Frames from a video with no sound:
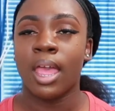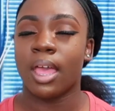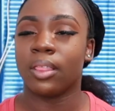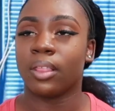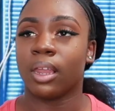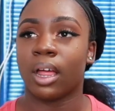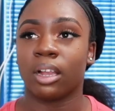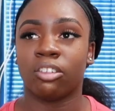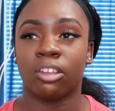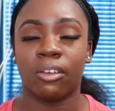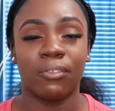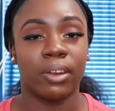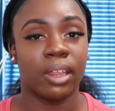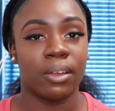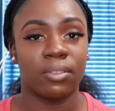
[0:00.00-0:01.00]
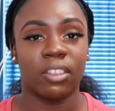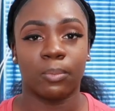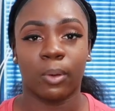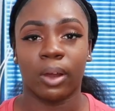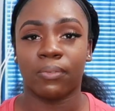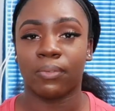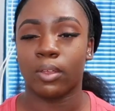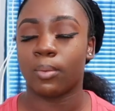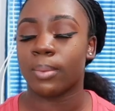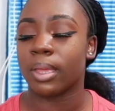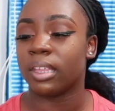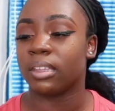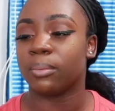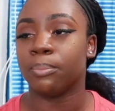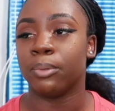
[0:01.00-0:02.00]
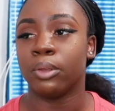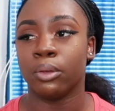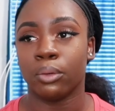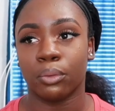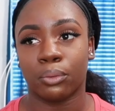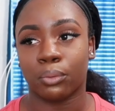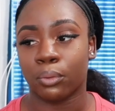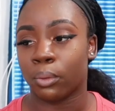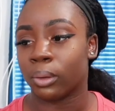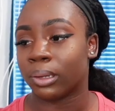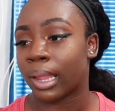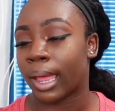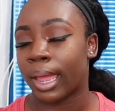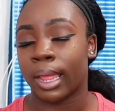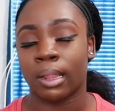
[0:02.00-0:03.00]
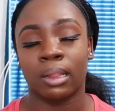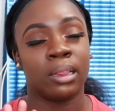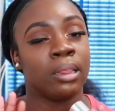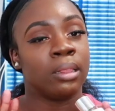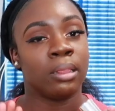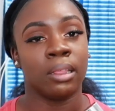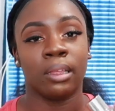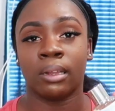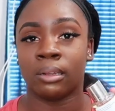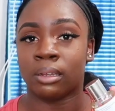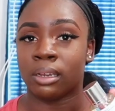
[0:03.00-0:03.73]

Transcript: and the longevity of this perfume is beautiful like the,